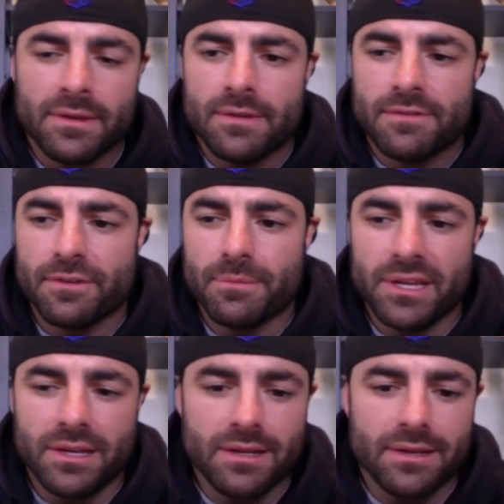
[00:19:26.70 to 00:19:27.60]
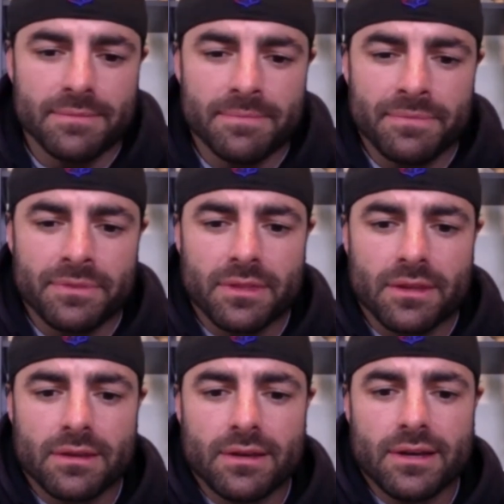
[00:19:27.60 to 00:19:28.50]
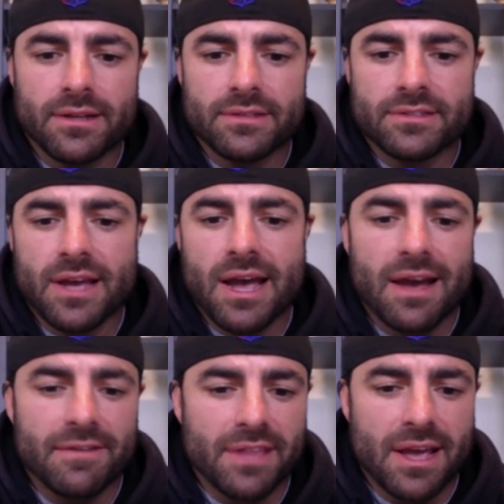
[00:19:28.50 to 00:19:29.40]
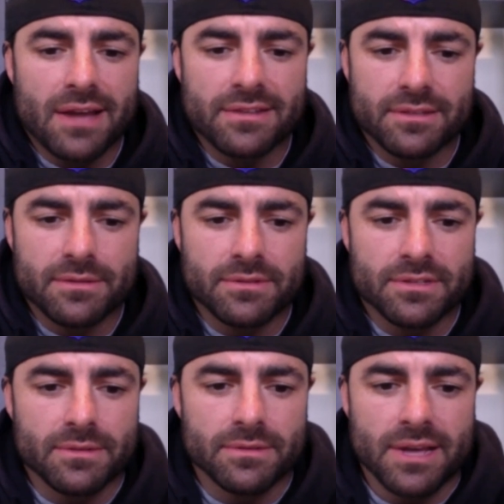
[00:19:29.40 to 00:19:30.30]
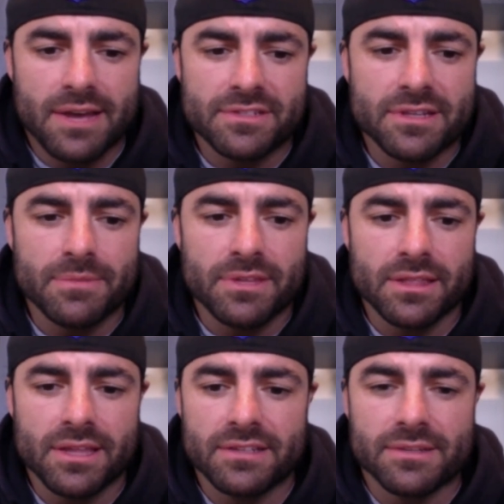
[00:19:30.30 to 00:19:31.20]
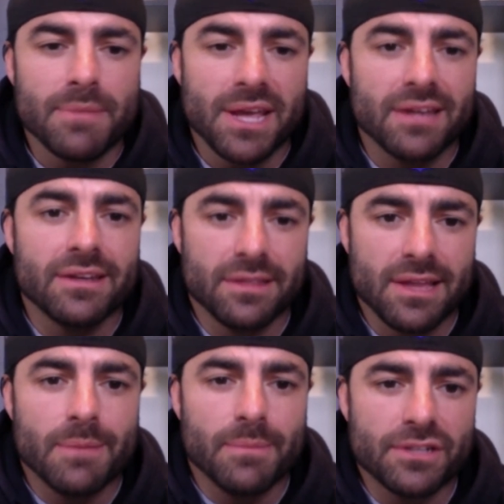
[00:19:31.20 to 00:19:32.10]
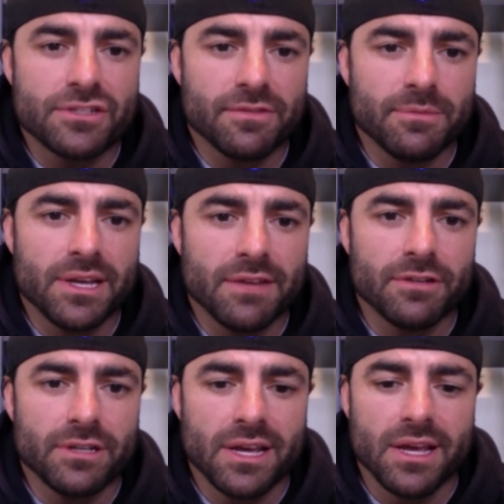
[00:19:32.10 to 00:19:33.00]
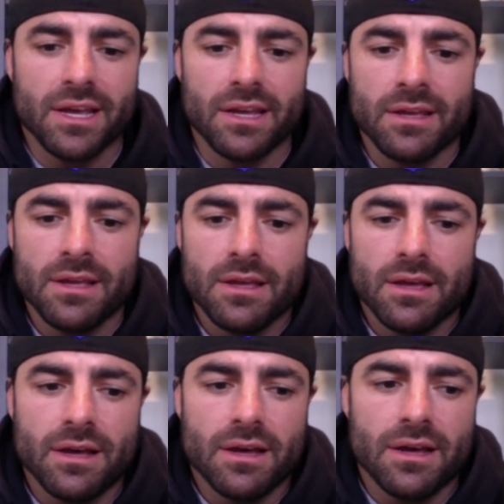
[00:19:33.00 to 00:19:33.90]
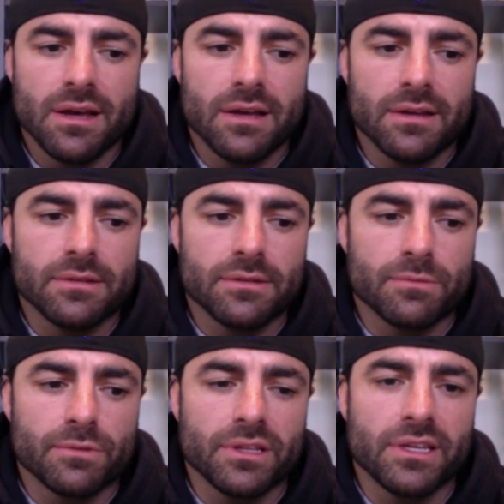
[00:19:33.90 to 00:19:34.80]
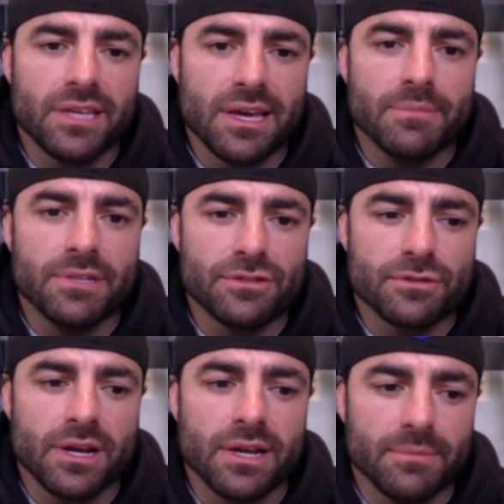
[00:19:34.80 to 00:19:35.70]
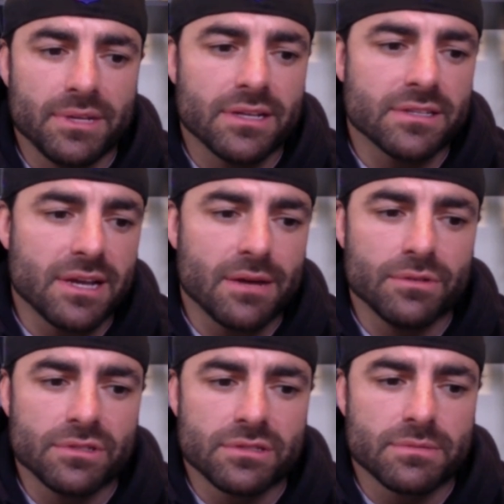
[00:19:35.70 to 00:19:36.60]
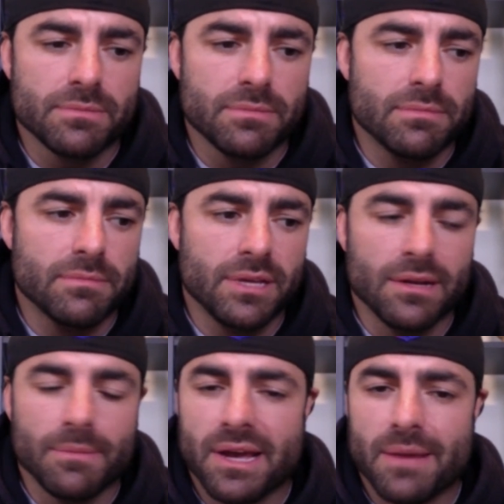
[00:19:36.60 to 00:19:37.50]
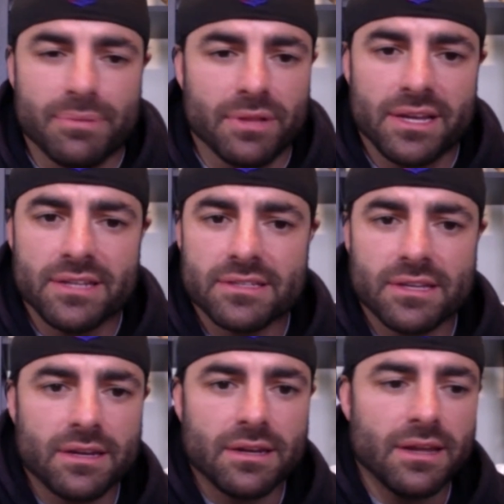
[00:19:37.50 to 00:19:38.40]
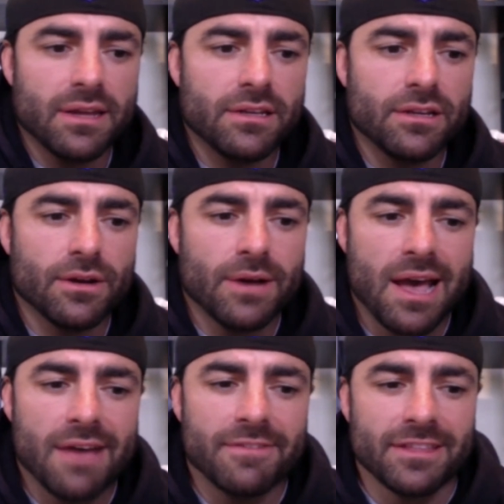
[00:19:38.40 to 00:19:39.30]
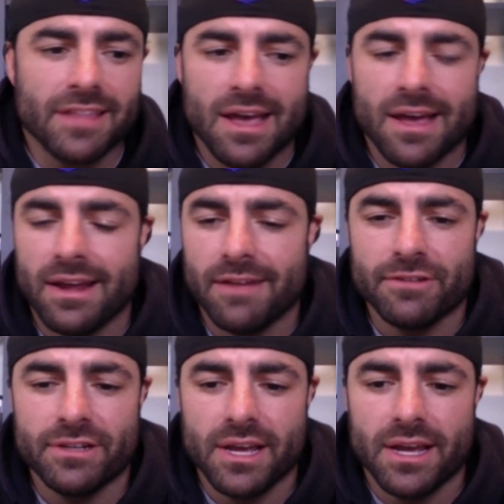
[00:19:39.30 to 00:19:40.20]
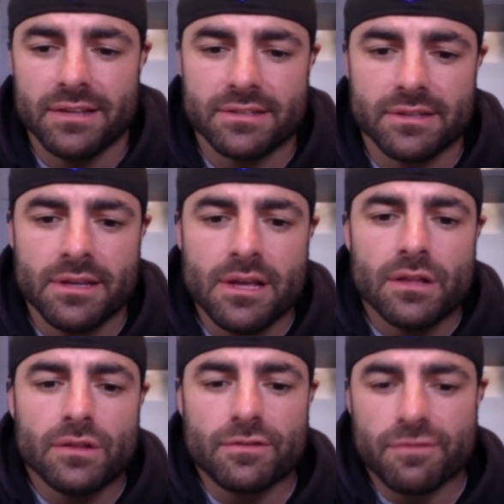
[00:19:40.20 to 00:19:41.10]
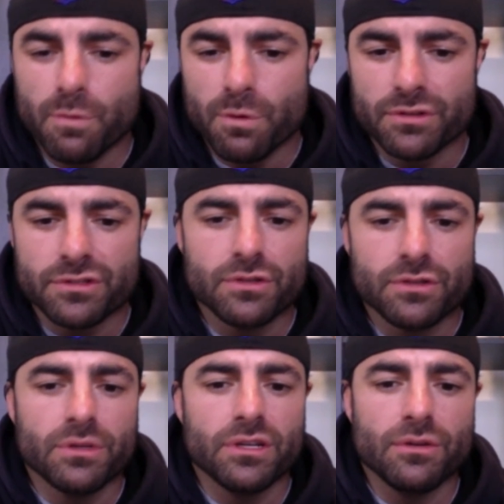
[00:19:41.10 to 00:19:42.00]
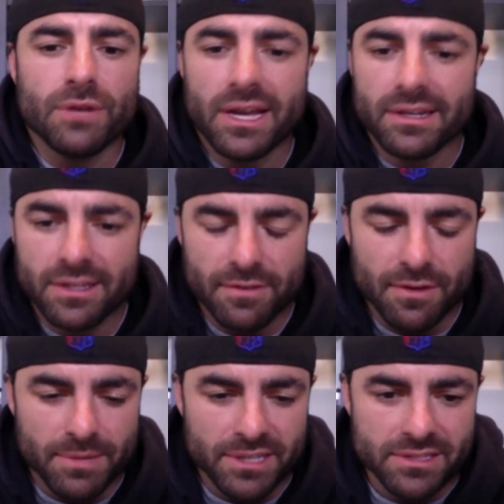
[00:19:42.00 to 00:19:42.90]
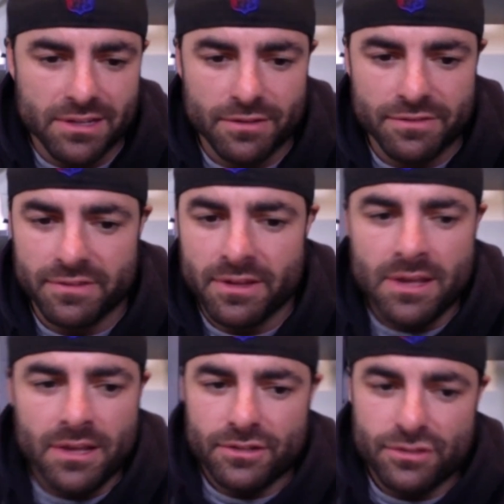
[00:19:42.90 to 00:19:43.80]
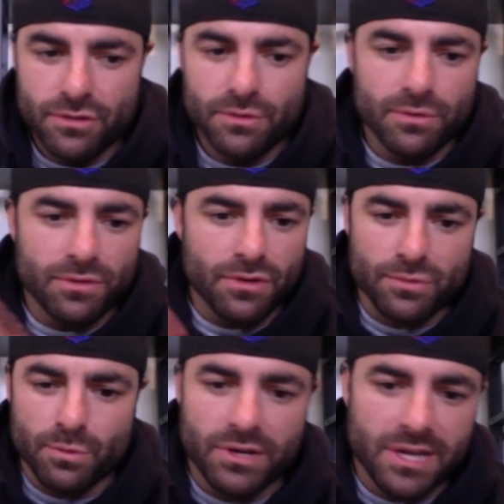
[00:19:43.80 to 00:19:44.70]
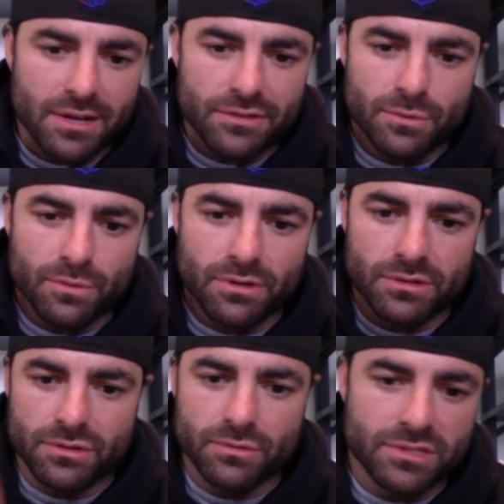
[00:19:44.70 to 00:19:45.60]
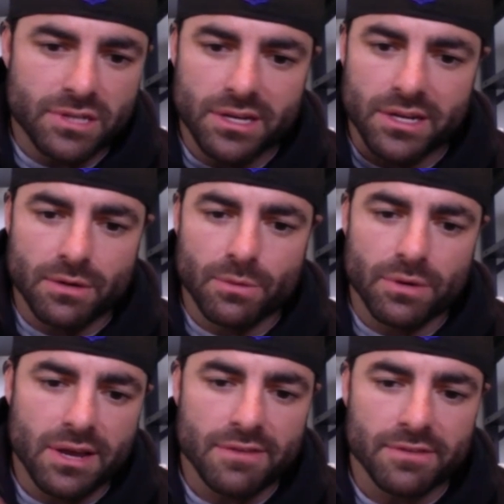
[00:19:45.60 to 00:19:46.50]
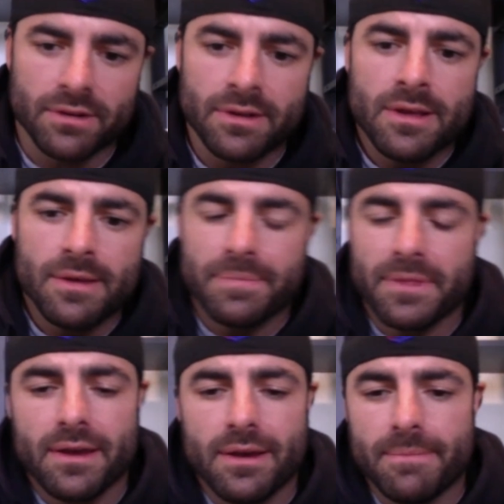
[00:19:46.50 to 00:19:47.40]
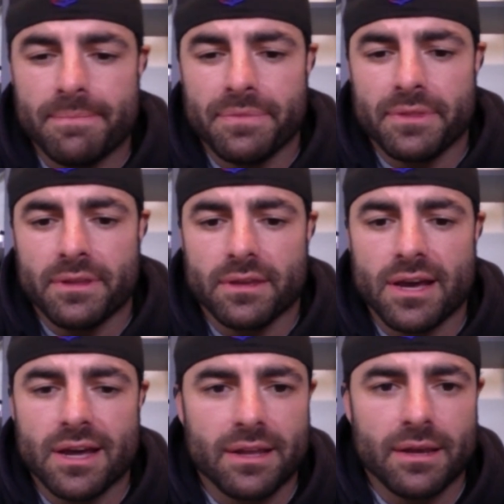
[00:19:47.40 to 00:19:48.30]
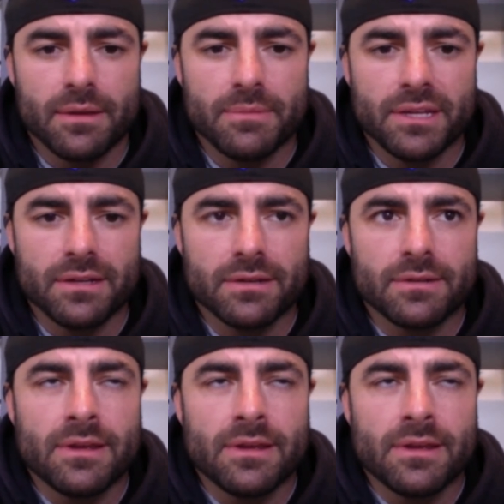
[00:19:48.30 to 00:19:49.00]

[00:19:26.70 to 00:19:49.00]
for me, uh, to have that, to to have something that demanded that much of me every day, uh, really kept me straight because I was in a bad place, and and you know having that every day to look forward to, and knew I had to give all myself to those workouts or to studying or whatever um, God, I, I mean,